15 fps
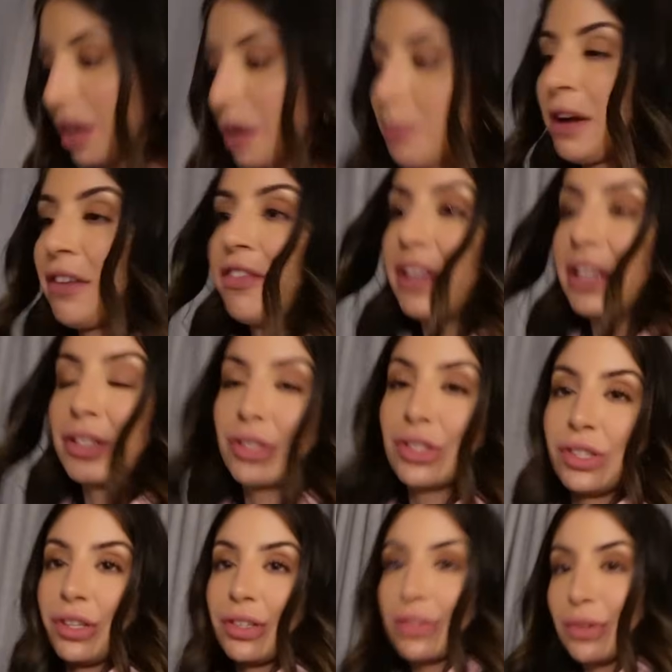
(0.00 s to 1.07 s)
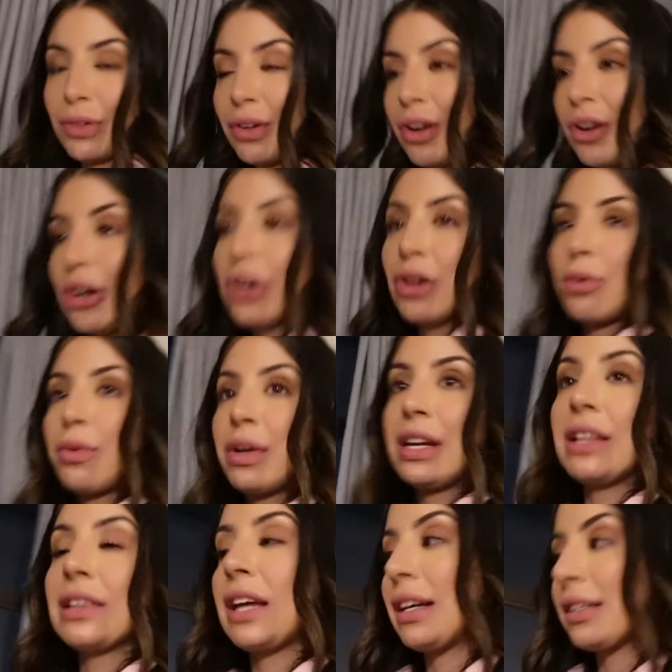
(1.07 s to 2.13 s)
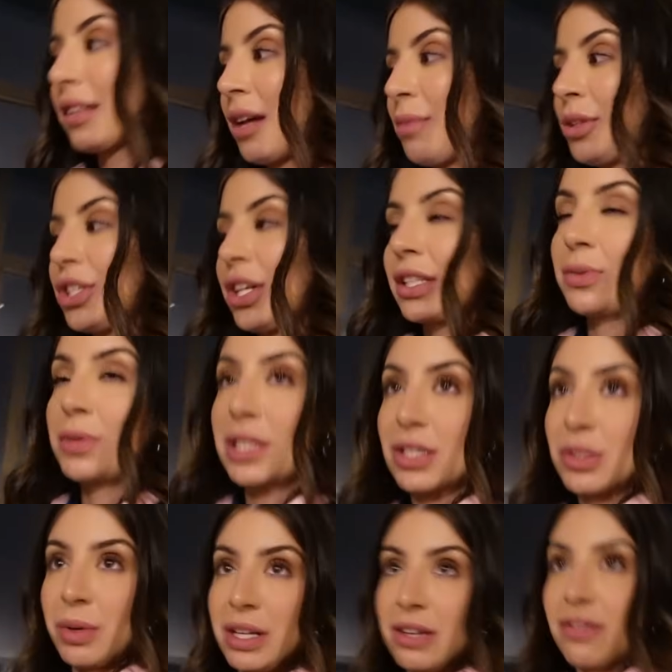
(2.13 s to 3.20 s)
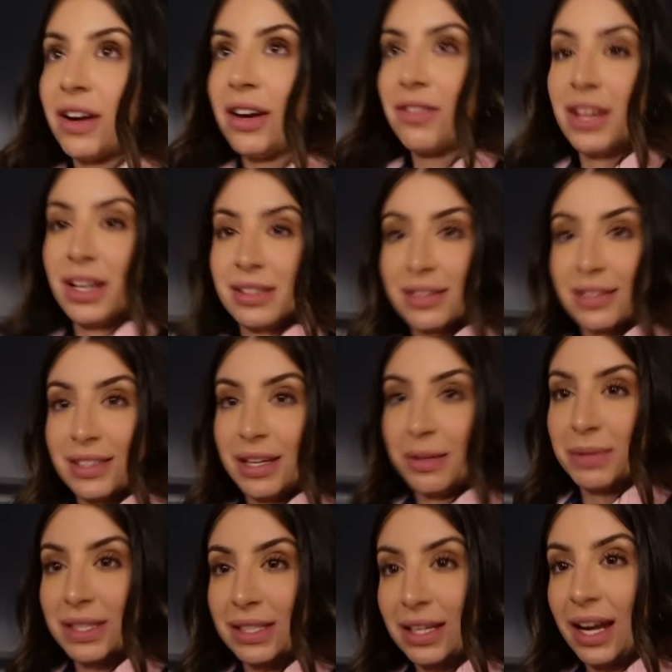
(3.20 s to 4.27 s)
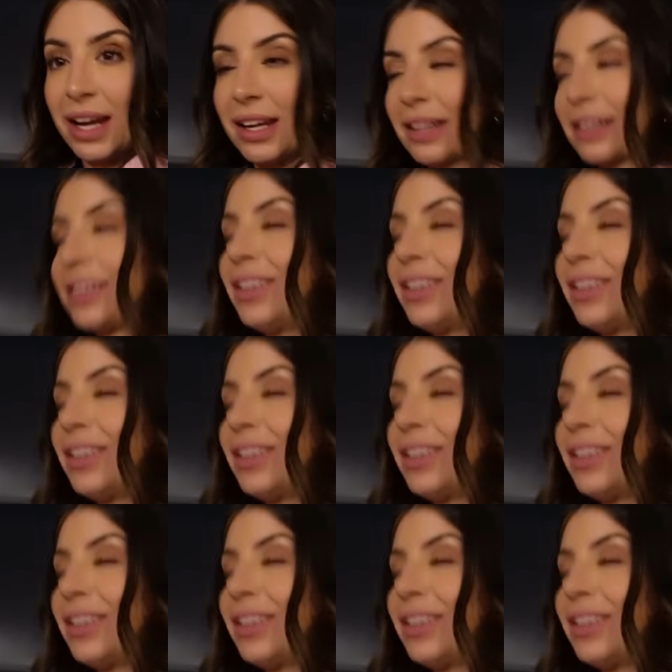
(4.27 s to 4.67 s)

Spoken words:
My feet are so sore. Last time we checked, we did 25,000 steps today.